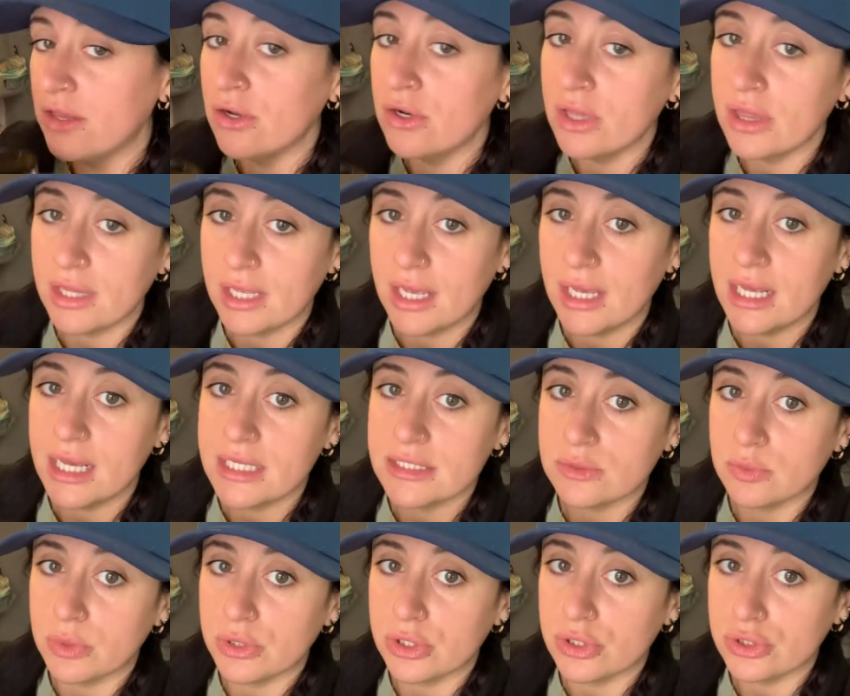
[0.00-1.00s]
thing is
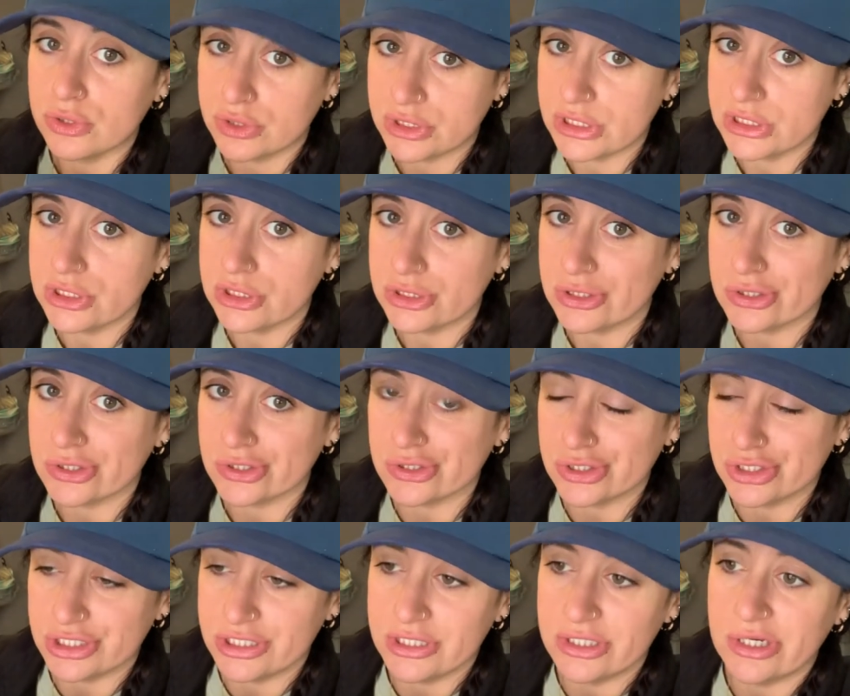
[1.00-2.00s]
when you're using
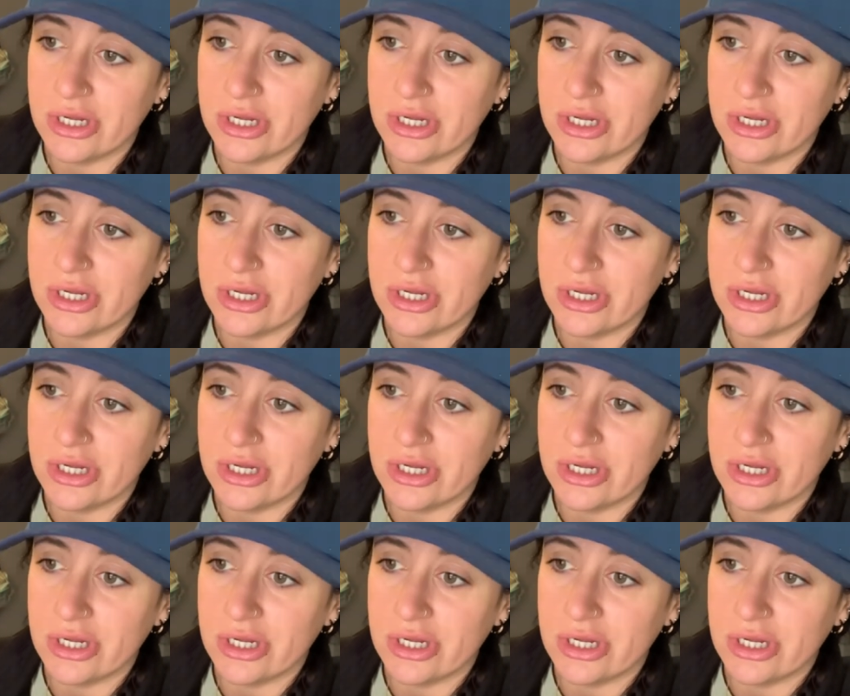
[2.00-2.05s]
detergent,